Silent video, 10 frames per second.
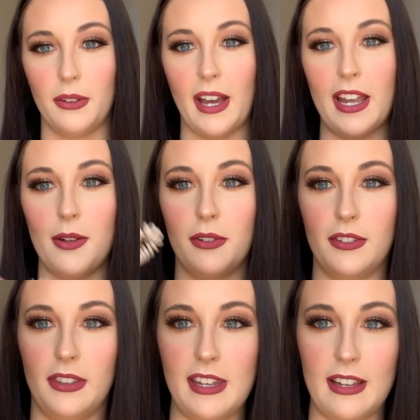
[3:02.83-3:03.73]
I use
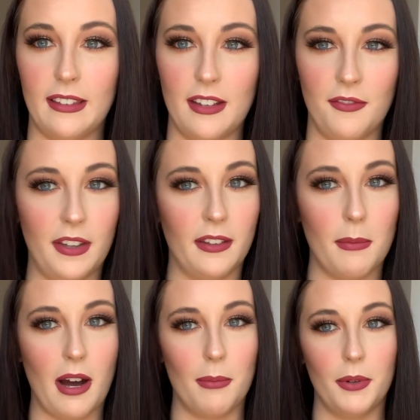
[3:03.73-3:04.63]
these
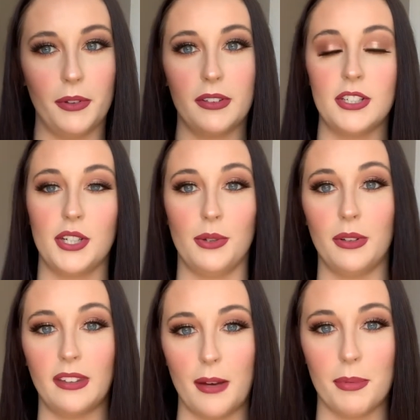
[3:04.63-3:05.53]
Invisibobbles to
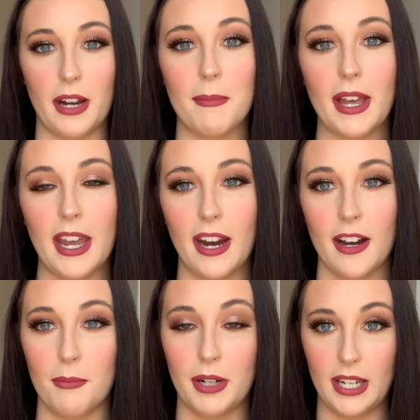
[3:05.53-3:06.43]
separate my hair
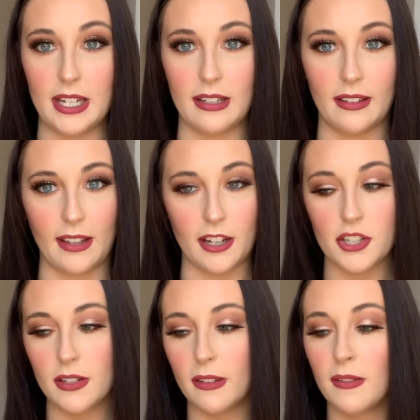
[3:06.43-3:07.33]
and put it into
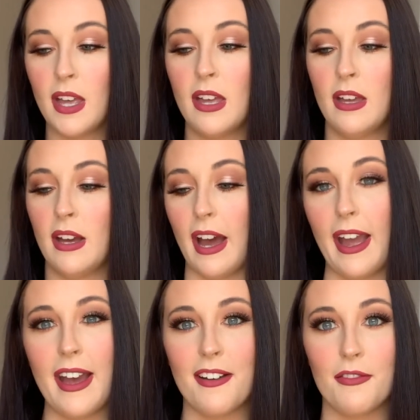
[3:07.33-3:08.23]
sections. I
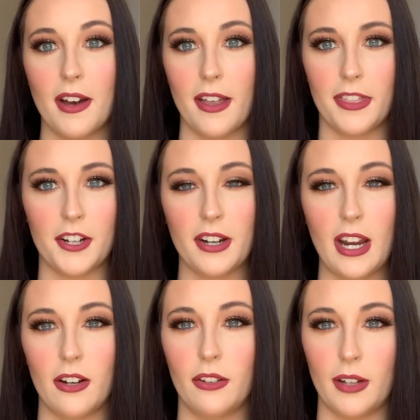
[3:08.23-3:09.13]
have thinner
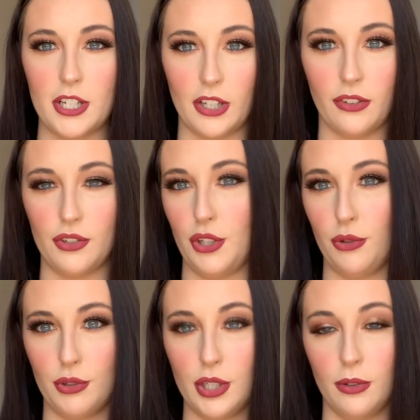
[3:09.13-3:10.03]
hair, so I just
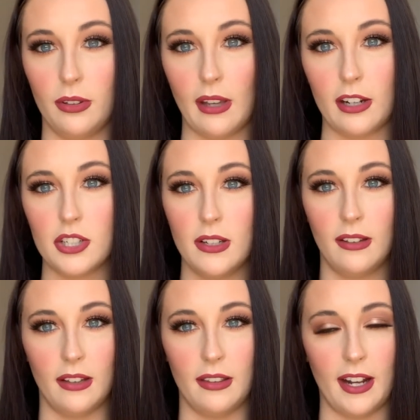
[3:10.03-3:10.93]
do 2 sections,
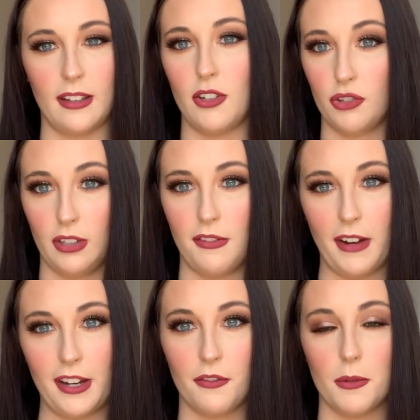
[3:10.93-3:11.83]
and that's usually
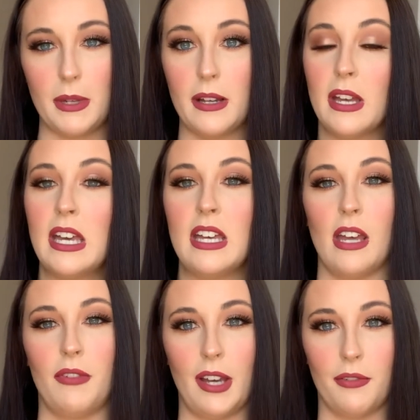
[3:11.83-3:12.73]
fine for me.
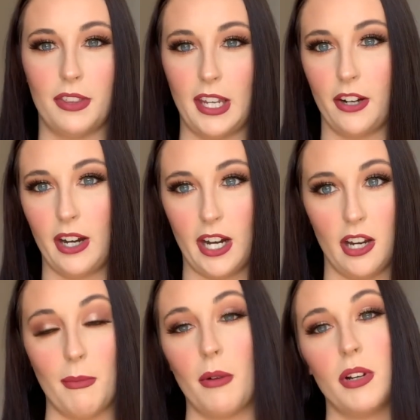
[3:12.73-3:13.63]
If you have thicker hair,
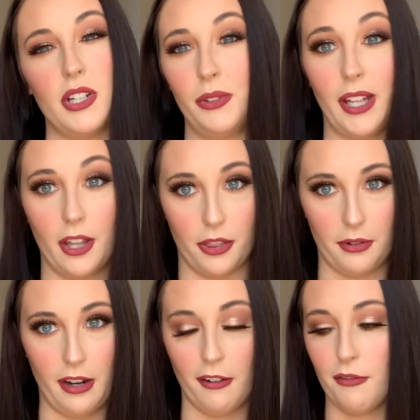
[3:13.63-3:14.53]
you might want to do like
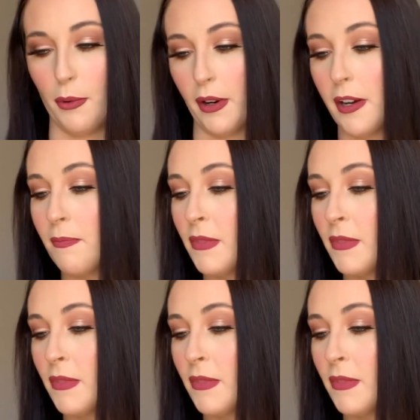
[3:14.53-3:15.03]
3 or 4.